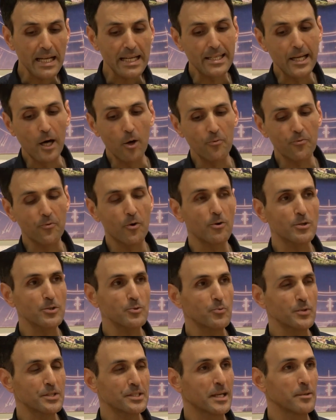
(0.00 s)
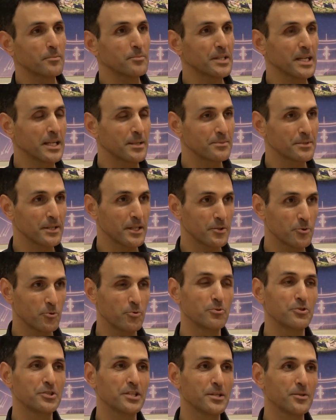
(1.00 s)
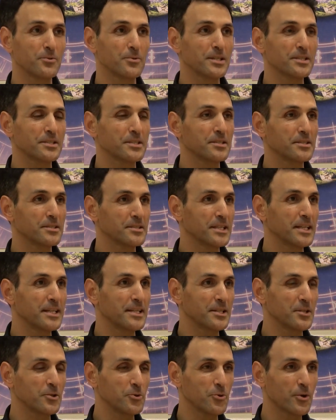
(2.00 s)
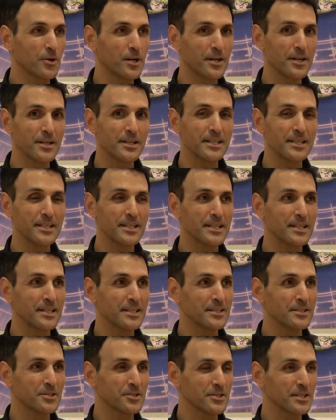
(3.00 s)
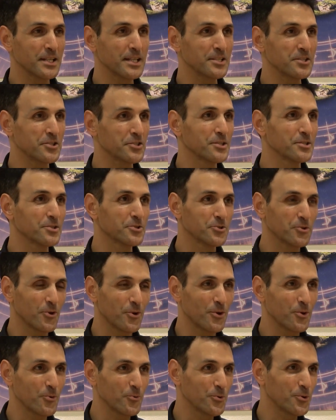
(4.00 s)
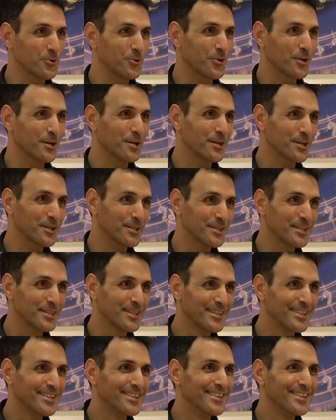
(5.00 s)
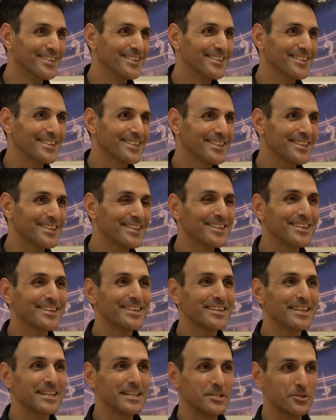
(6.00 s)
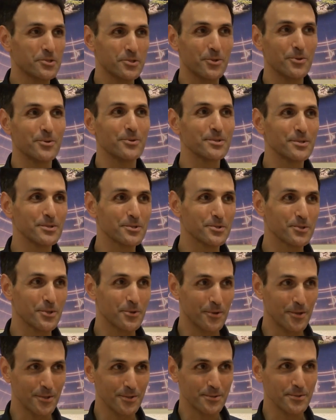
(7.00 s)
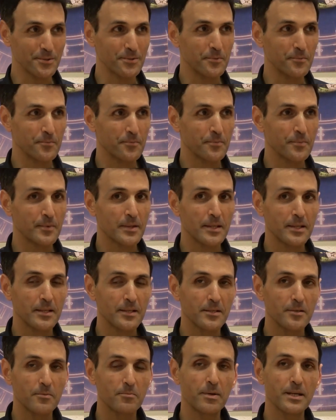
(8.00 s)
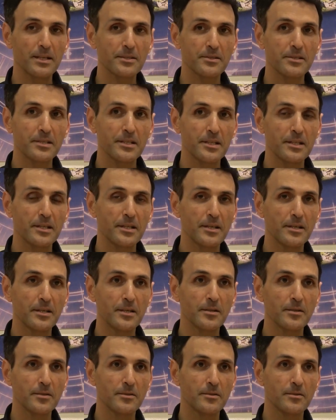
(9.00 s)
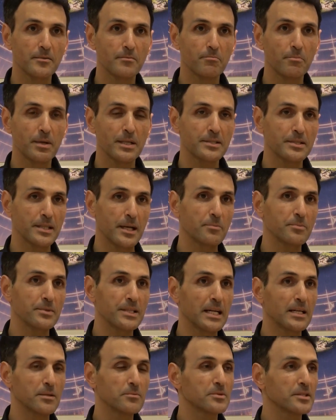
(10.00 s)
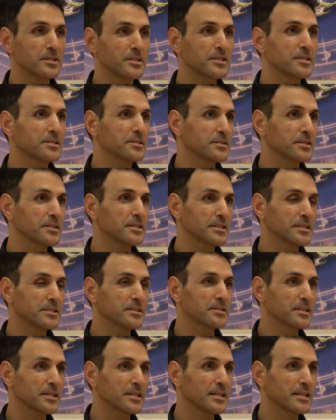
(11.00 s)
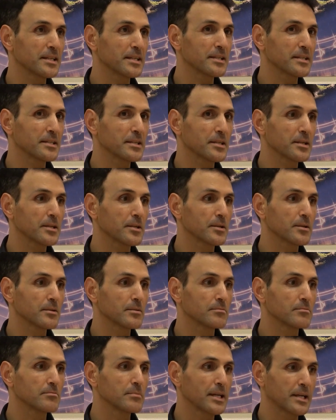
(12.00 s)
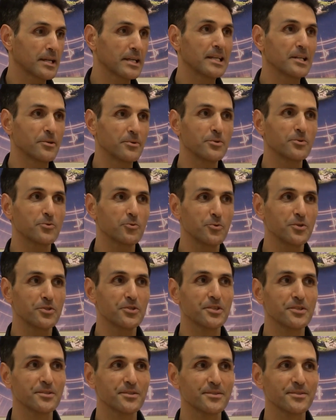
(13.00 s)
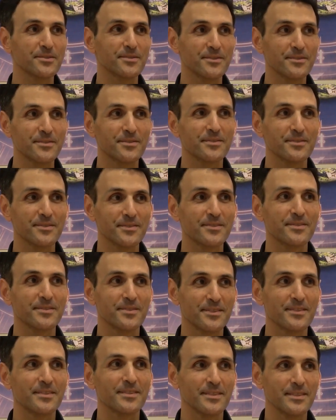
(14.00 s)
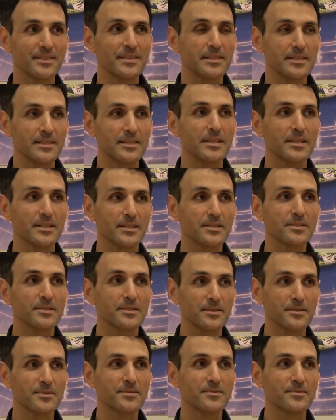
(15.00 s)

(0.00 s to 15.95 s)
Now, of course, we sometimes are too generous in saying you are an ancient soul, you are, and so on and so on. But sometimes it is a clear intuition. Yes.